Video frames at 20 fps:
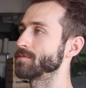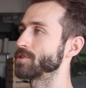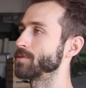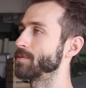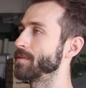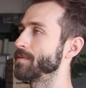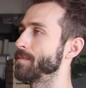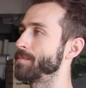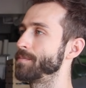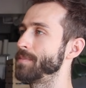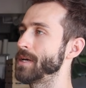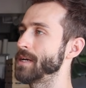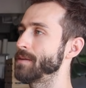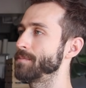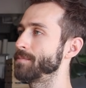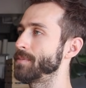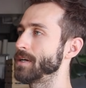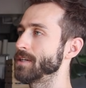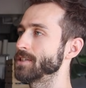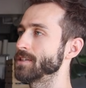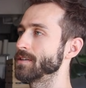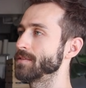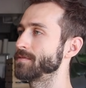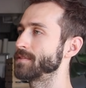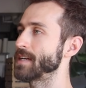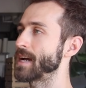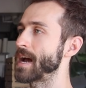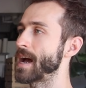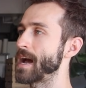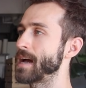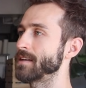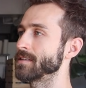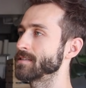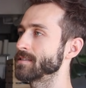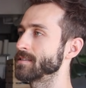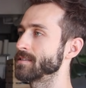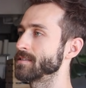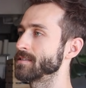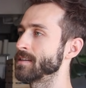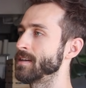So we have a big bunch of
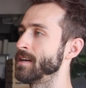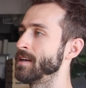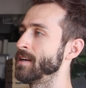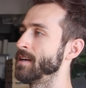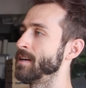tasks